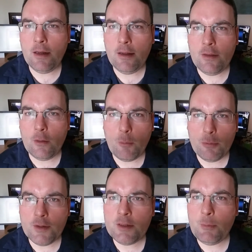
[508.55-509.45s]
there are
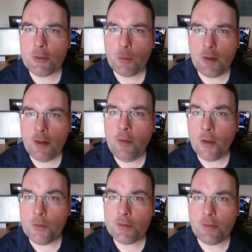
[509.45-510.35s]
principles within
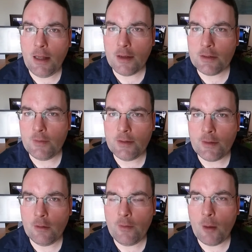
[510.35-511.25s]
those philosophies that
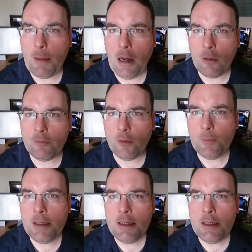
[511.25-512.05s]
are very powerful.